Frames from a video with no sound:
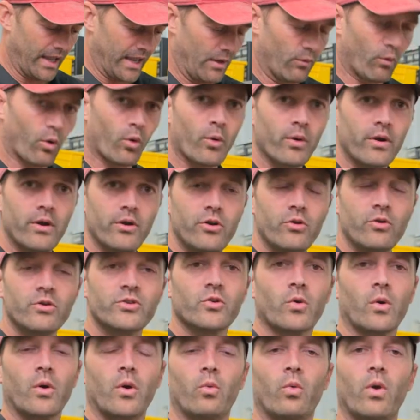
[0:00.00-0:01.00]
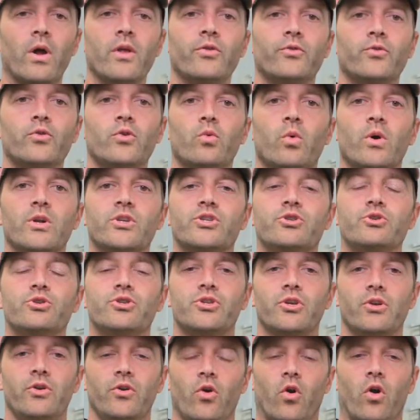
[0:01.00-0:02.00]
And what we're going to do is we're going to run through what you
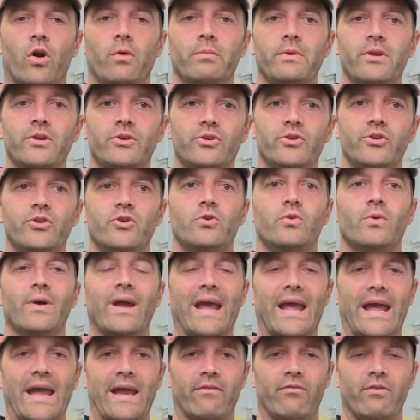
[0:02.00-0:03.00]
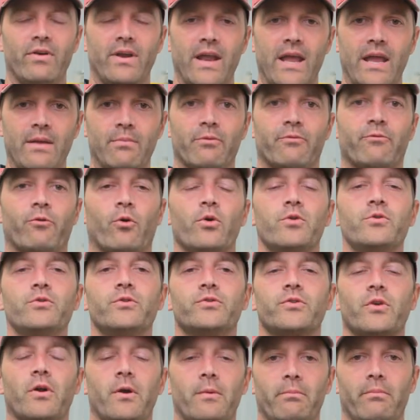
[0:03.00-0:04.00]
should normally do every day before you
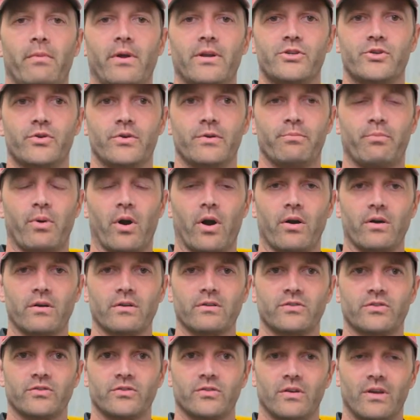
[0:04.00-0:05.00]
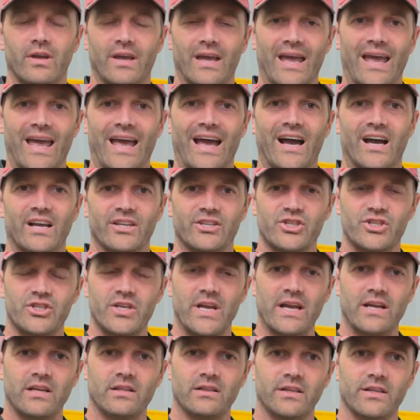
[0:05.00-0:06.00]
start measuring parts, a
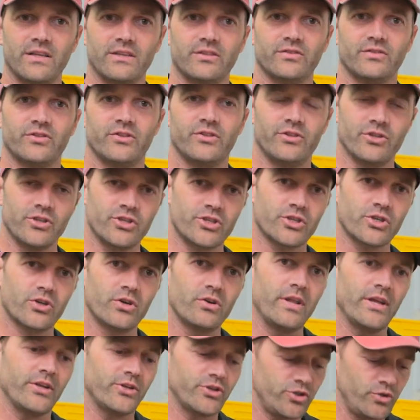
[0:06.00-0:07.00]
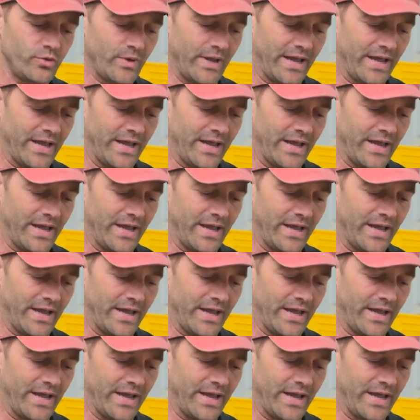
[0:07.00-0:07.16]
checklist to ensure that you